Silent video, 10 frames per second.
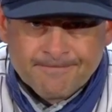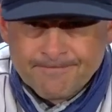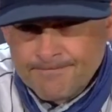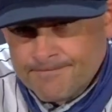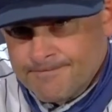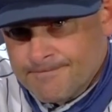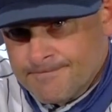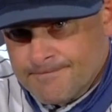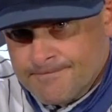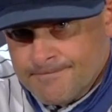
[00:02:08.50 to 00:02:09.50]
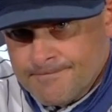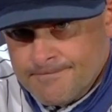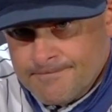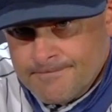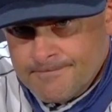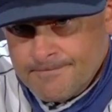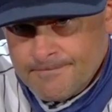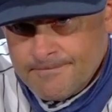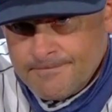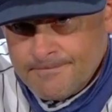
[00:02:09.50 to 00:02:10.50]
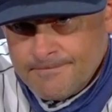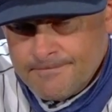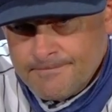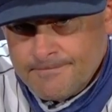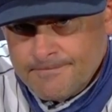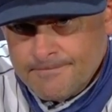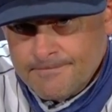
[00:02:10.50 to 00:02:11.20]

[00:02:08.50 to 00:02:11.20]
(silence)